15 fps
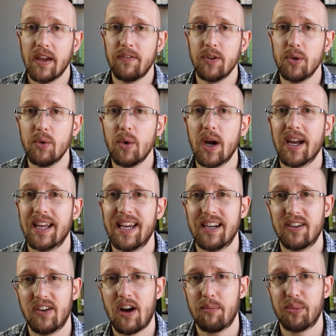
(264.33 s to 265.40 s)
If you get
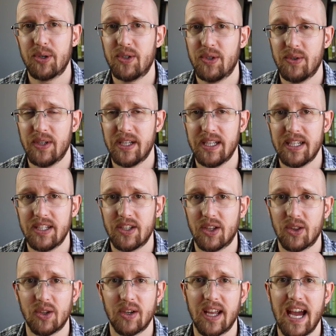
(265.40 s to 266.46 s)
an opportunity to
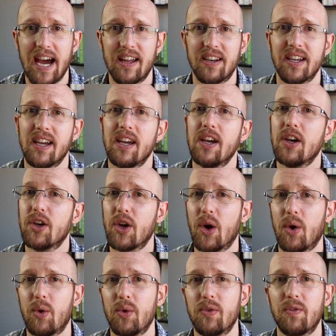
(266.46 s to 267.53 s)
look at
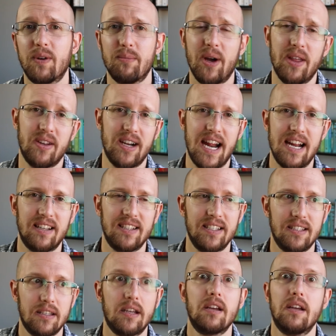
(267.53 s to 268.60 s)
code from other
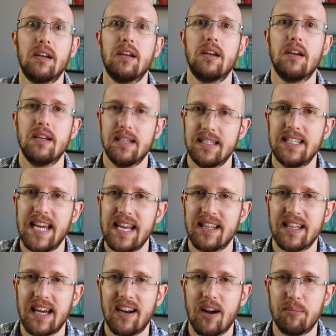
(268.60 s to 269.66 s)
analysts, take
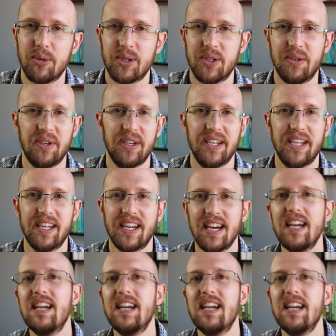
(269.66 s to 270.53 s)
that opportunity.